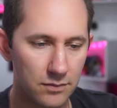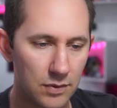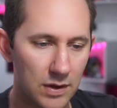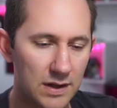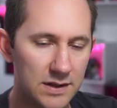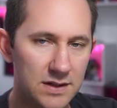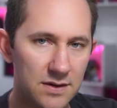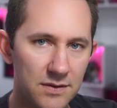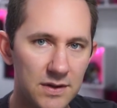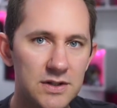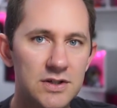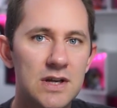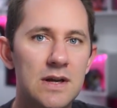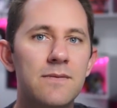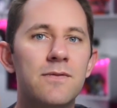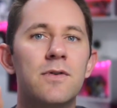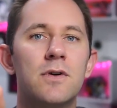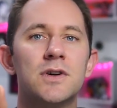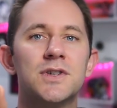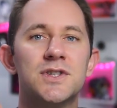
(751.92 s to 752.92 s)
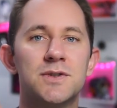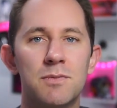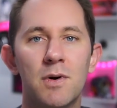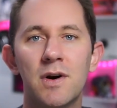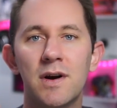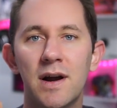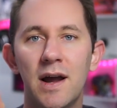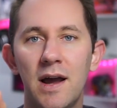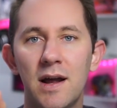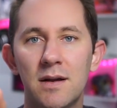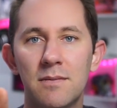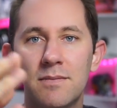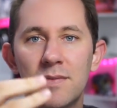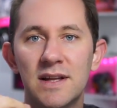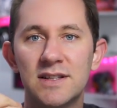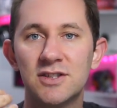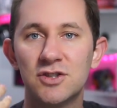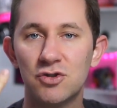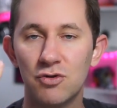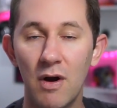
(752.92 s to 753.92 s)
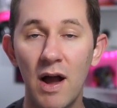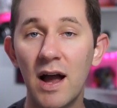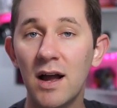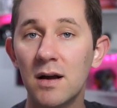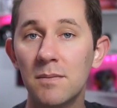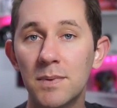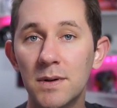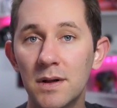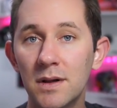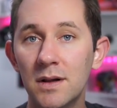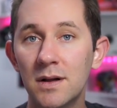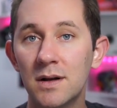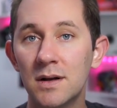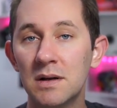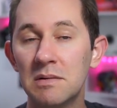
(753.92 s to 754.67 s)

Relatively cheap for a smart item that's trackable.